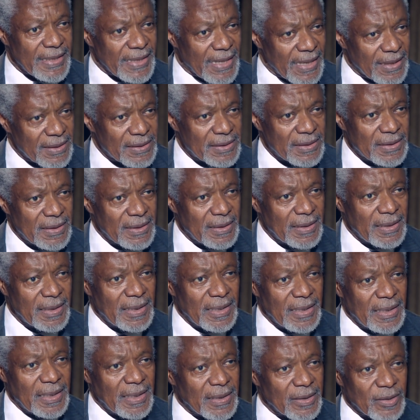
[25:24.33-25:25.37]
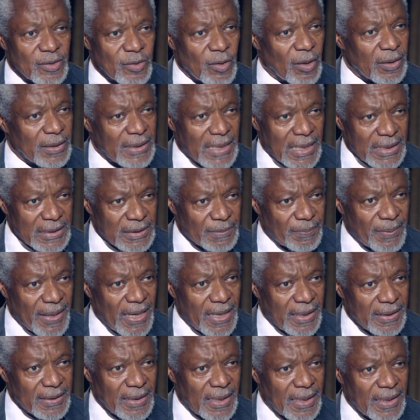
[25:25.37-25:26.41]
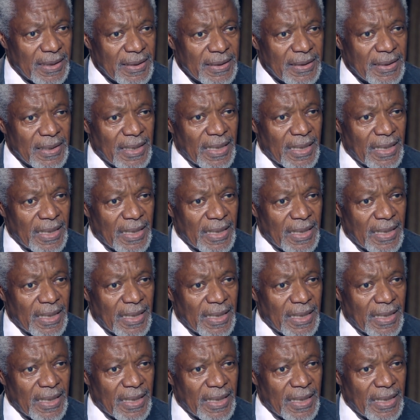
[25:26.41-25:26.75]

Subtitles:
Yes, it's not as bad